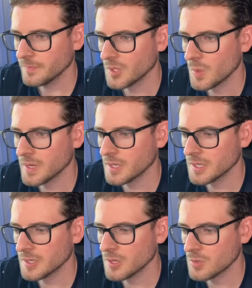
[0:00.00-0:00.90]
Go ahead and click
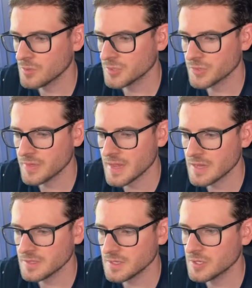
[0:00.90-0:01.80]
on localhost
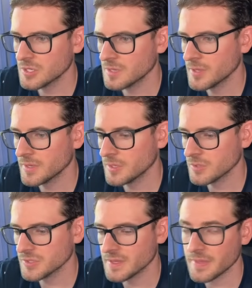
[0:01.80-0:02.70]
3000 in the terminal, and you'll
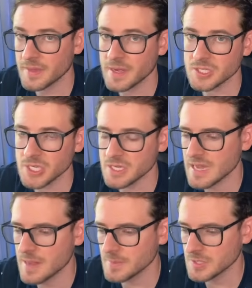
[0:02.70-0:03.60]
see that the Next.js
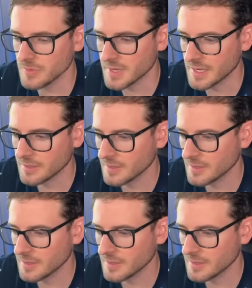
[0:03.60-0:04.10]
app is running.